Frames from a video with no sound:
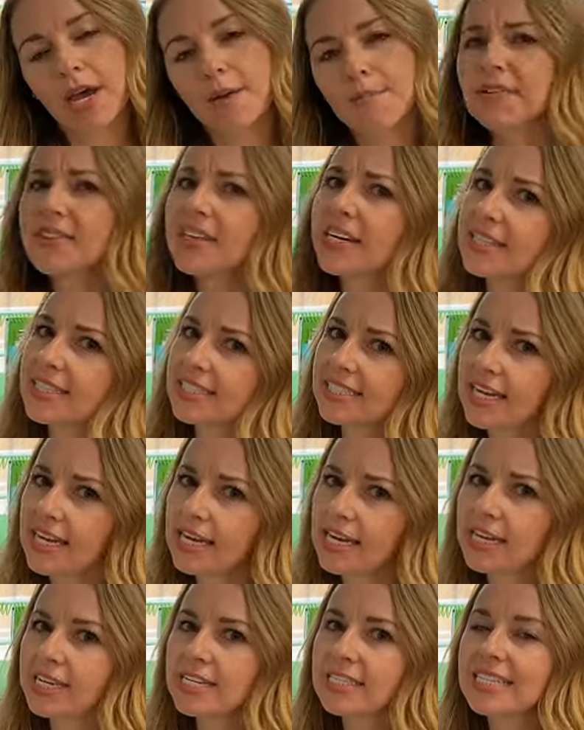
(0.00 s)
But that
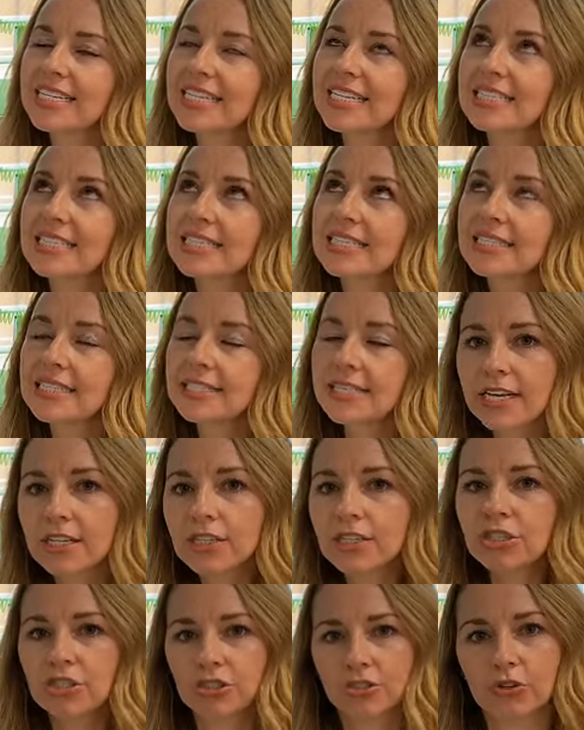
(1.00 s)
setting is
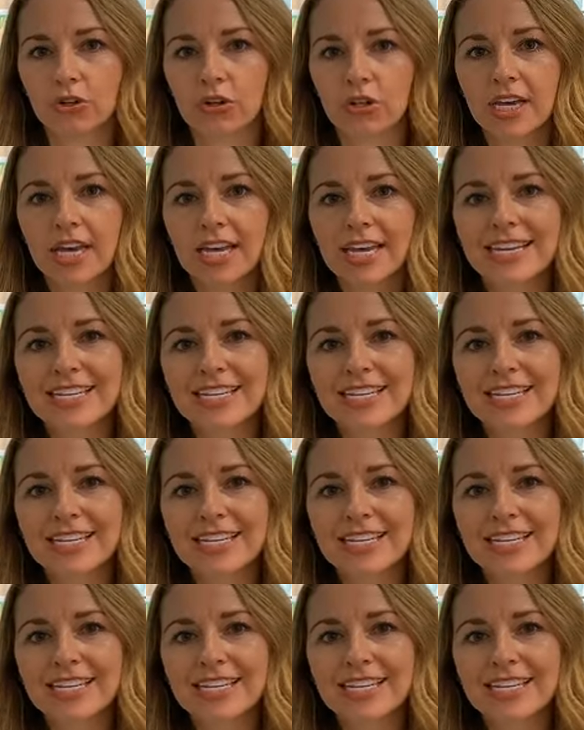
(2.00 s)
essential